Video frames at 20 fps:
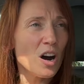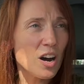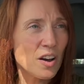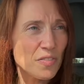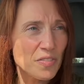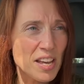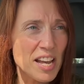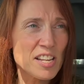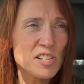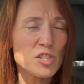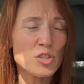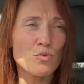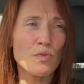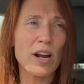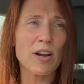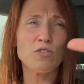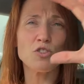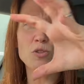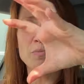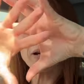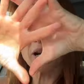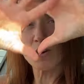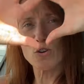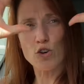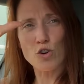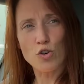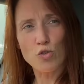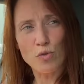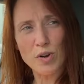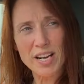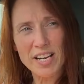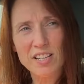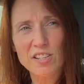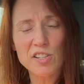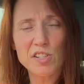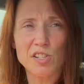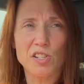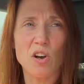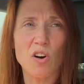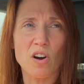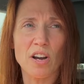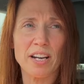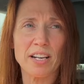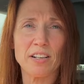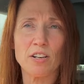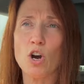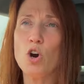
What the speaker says: There's the roundabout green sign.